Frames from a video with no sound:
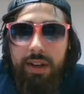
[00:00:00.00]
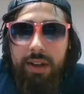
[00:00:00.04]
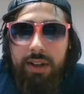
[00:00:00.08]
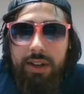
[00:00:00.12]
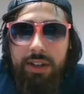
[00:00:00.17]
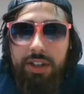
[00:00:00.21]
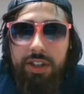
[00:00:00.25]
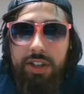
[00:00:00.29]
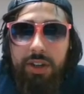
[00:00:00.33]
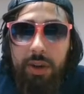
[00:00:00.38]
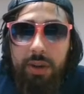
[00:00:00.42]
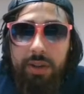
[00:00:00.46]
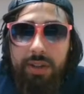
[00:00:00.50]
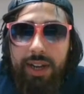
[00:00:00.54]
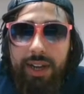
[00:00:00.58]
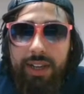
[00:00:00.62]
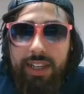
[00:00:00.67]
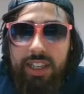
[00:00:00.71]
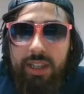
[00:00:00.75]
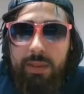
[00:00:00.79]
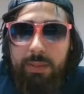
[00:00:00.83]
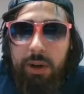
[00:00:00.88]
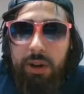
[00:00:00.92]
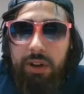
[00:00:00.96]
shows that
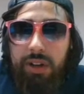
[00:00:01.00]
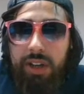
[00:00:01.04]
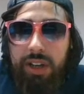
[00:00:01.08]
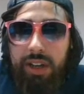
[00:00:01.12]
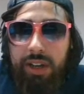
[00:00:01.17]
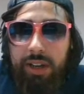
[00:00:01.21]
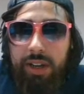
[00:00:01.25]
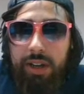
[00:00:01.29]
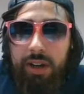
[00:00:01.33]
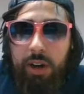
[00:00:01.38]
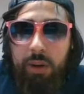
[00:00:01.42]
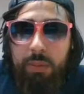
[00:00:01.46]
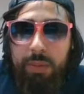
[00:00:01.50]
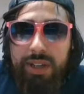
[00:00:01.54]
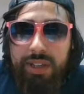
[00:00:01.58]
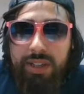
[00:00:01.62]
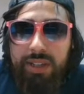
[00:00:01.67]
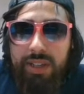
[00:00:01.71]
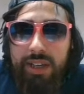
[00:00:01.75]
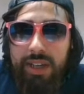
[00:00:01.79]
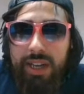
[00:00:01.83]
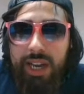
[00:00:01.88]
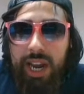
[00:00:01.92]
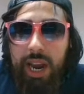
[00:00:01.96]
smoking,
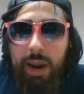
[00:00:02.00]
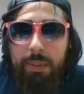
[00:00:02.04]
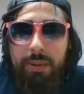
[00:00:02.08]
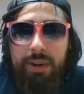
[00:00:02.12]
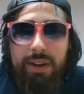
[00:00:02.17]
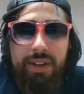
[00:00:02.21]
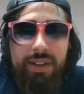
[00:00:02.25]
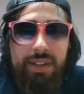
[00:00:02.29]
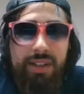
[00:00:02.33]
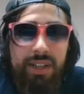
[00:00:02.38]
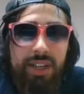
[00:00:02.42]
obesity, happiness,